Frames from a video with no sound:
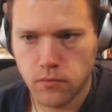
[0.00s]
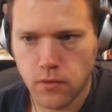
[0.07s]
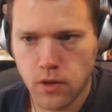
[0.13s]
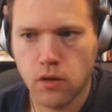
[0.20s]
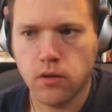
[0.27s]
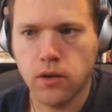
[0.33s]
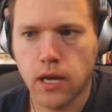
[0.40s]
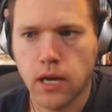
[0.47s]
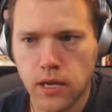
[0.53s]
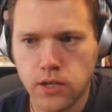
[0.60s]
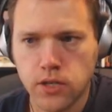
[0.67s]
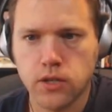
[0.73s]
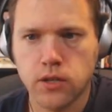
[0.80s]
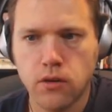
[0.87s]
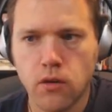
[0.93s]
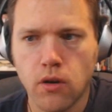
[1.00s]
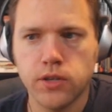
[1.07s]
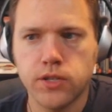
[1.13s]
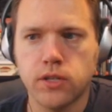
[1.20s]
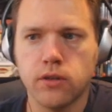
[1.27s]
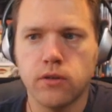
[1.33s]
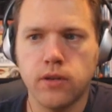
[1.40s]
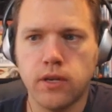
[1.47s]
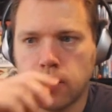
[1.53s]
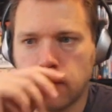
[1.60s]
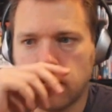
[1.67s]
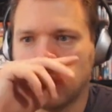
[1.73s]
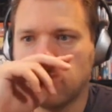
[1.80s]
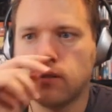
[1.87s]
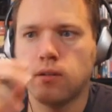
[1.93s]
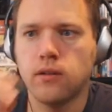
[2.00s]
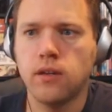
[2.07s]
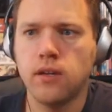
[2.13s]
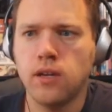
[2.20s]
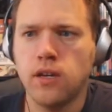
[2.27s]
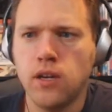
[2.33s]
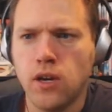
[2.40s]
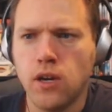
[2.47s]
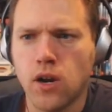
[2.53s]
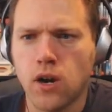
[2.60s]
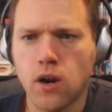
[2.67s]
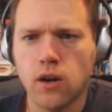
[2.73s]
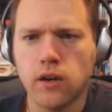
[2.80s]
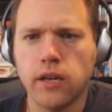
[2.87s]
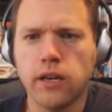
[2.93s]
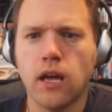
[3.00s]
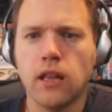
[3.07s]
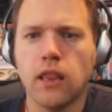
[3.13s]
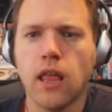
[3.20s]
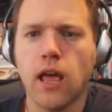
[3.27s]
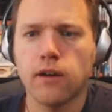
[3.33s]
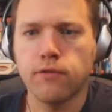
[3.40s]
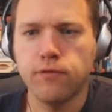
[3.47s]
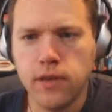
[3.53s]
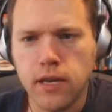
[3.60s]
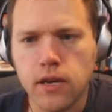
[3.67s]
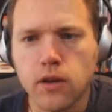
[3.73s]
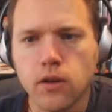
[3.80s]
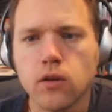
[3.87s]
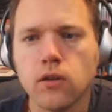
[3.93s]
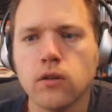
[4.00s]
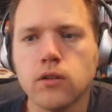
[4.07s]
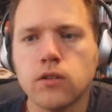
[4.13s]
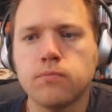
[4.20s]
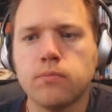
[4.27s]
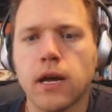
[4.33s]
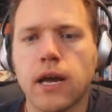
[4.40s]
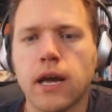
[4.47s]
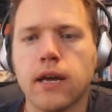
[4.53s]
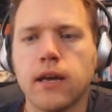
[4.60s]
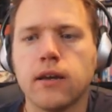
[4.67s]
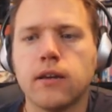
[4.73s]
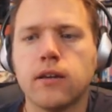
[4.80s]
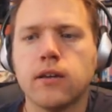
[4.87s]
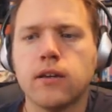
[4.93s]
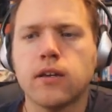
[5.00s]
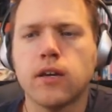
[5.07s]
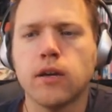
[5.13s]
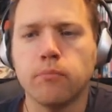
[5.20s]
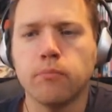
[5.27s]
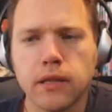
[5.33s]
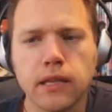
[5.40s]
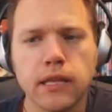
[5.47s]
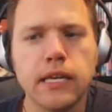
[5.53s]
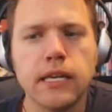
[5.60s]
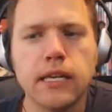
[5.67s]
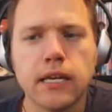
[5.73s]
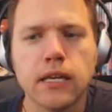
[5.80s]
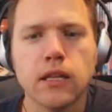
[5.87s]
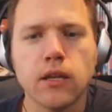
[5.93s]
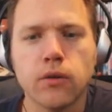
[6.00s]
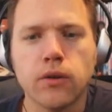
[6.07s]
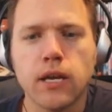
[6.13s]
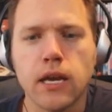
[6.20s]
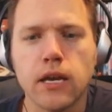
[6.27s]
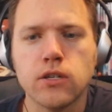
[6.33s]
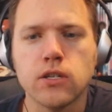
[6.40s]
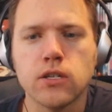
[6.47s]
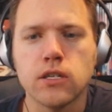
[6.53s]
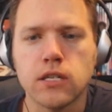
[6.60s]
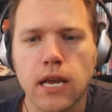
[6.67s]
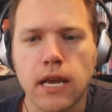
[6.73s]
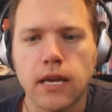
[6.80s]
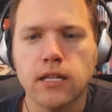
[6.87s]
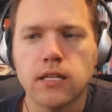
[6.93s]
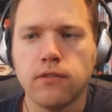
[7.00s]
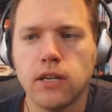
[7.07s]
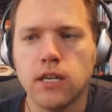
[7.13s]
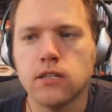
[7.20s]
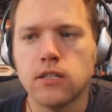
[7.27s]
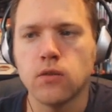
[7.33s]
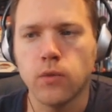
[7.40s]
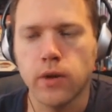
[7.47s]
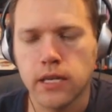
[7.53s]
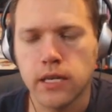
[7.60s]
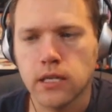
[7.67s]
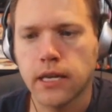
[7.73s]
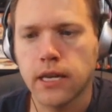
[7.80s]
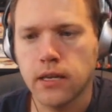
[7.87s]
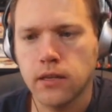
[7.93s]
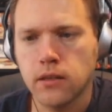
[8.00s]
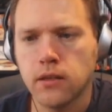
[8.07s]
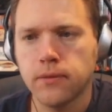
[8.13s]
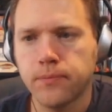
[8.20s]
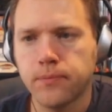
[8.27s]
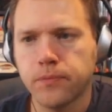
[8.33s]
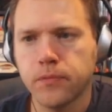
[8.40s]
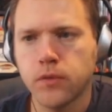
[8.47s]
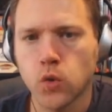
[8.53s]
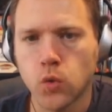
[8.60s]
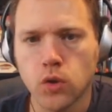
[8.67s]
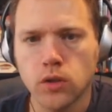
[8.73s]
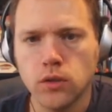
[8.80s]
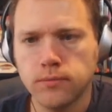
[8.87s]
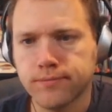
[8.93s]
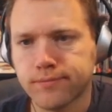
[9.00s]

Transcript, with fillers: Okay, so you also can earn and unlock vehicles by completing locations and activities in the wasteland. Cool.